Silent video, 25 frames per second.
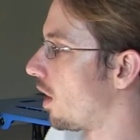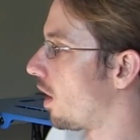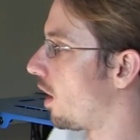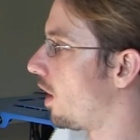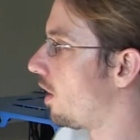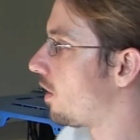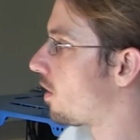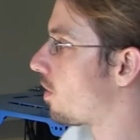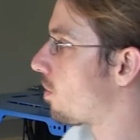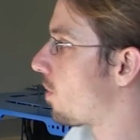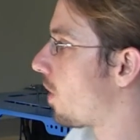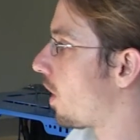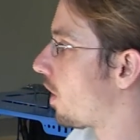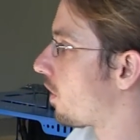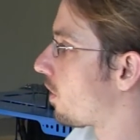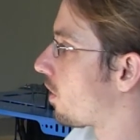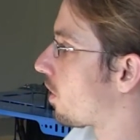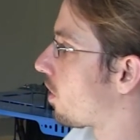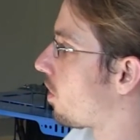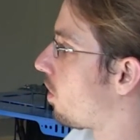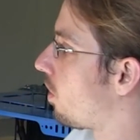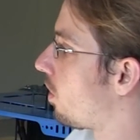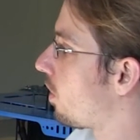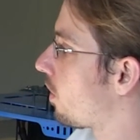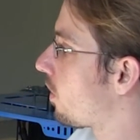It's about the
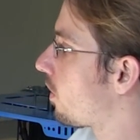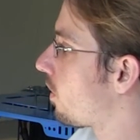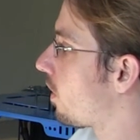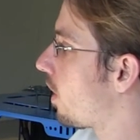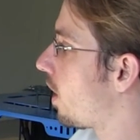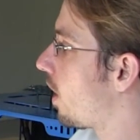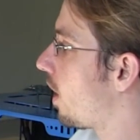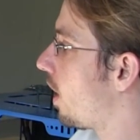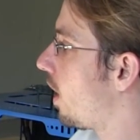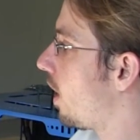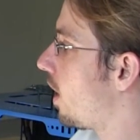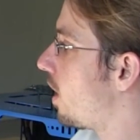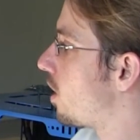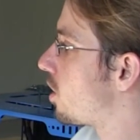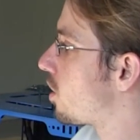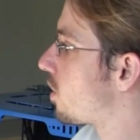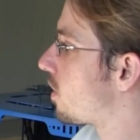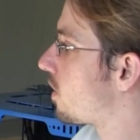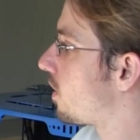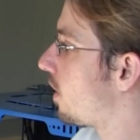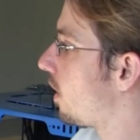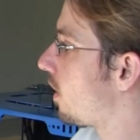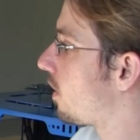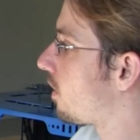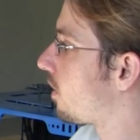Corsair
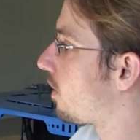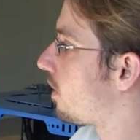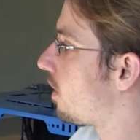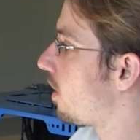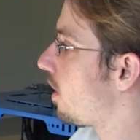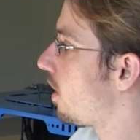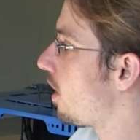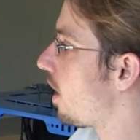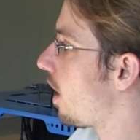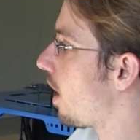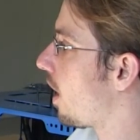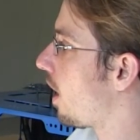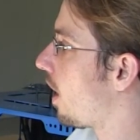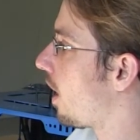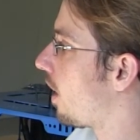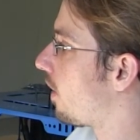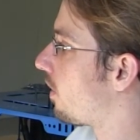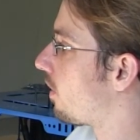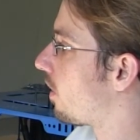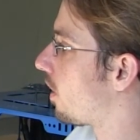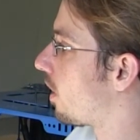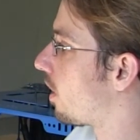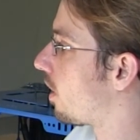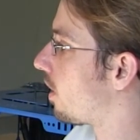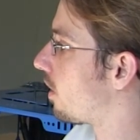H60,
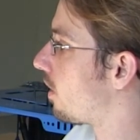and